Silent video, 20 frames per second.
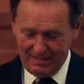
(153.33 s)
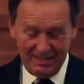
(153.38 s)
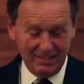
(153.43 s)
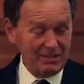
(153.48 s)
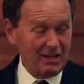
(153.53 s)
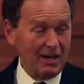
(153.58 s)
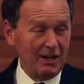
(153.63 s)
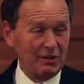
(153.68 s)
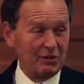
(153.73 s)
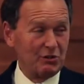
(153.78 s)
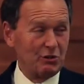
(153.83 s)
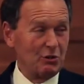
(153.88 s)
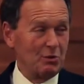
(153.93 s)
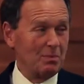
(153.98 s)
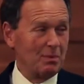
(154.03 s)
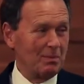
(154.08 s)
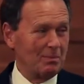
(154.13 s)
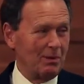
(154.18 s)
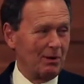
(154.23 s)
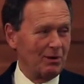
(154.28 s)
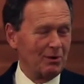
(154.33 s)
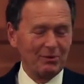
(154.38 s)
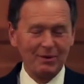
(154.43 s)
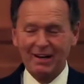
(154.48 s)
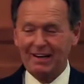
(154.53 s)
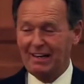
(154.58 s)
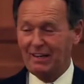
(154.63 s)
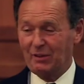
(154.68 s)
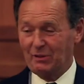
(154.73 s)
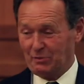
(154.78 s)
He's got a Super Bowl
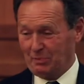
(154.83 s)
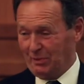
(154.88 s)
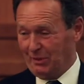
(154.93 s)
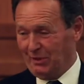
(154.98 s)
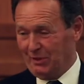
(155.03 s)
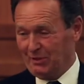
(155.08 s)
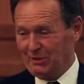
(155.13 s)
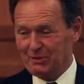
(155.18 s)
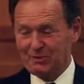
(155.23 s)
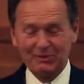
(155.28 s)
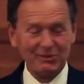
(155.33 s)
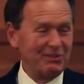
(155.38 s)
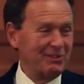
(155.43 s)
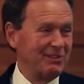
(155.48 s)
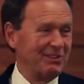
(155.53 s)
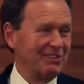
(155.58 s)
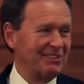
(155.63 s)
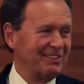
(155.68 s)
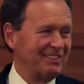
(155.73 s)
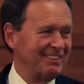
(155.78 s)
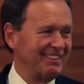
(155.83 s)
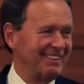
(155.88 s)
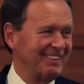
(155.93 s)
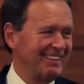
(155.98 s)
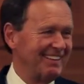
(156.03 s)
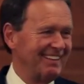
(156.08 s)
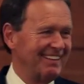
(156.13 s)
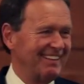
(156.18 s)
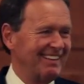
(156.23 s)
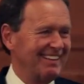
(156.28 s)
ring. It looks pretty cool, too.
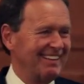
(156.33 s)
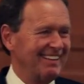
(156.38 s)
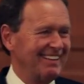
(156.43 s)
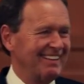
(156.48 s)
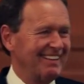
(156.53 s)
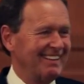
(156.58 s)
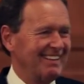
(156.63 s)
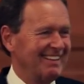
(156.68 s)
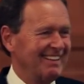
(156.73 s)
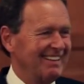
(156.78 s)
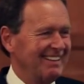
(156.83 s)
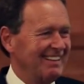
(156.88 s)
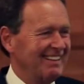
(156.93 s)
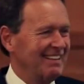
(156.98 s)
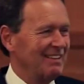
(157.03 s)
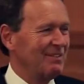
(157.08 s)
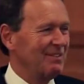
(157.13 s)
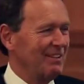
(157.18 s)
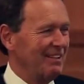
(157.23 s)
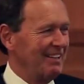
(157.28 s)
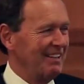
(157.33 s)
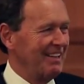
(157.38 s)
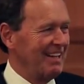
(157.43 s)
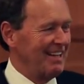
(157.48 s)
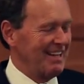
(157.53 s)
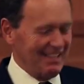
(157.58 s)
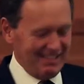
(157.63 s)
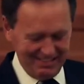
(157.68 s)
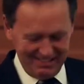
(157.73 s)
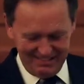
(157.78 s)
It's really
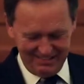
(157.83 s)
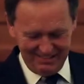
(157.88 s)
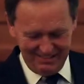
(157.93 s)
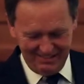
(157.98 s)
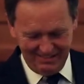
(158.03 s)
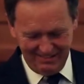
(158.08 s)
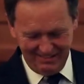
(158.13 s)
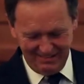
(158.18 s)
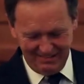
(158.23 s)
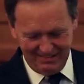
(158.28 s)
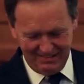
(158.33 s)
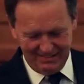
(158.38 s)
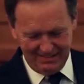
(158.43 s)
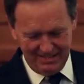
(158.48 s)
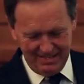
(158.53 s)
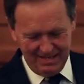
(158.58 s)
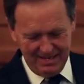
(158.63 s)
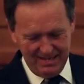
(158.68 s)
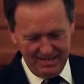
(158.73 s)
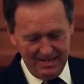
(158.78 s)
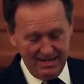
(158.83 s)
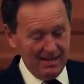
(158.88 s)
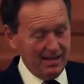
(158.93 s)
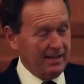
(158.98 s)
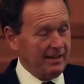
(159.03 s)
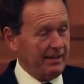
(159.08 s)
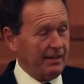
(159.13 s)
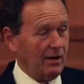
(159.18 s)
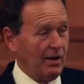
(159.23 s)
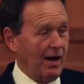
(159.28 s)
nice.
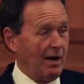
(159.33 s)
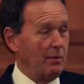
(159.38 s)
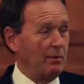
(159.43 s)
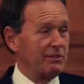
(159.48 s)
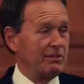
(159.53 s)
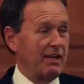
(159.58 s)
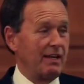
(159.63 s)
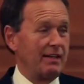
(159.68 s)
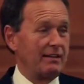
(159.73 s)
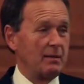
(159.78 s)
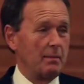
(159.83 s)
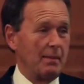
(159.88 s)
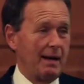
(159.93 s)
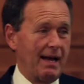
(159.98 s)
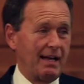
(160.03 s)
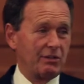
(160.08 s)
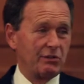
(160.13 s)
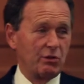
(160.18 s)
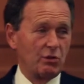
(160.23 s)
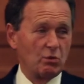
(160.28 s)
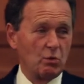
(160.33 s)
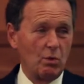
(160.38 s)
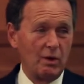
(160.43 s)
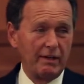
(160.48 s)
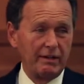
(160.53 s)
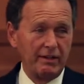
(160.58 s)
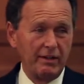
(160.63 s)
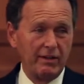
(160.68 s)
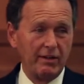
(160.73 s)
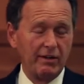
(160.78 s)
You know, I was down at the Masters
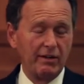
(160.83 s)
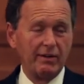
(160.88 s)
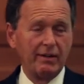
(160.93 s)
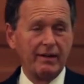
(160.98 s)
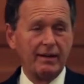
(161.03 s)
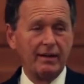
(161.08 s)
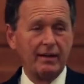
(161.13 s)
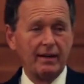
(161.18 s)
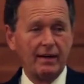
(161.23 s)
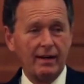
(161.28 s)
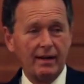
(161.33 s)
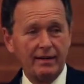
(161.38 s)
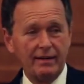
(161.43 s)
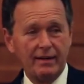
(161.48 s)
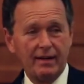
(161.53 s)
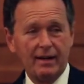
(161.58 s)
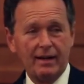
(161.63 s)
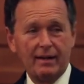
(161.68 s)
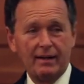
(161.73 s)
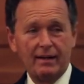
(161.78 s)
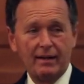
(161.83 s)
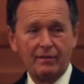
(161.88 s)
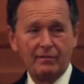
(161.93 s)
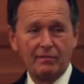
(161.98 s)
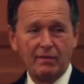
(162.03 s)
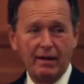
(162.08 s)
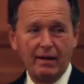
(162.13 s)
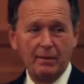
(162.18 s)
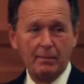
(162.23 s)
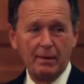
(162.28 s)
one year, and, and uh, got
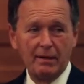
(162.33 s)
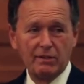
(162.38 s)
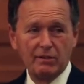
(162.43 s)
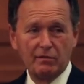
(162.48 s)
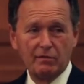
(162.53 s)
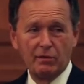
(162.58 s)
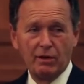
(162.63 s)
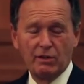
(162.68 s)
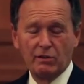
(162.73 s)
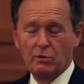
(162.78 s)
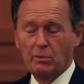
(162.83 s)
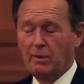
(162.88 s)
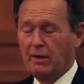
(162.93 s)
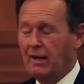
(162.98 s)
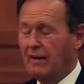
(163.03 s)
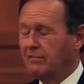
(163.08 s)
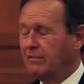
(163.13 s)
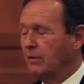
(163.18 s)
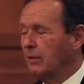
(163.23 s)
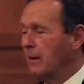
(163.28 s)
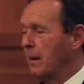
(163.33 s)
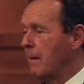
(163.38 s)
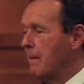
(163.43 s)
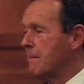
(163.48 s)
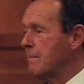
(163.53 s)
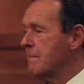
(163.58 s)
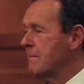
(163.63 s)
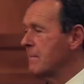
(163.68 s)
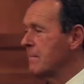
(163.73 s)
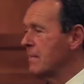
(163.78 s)
invited by some friends or whatever, and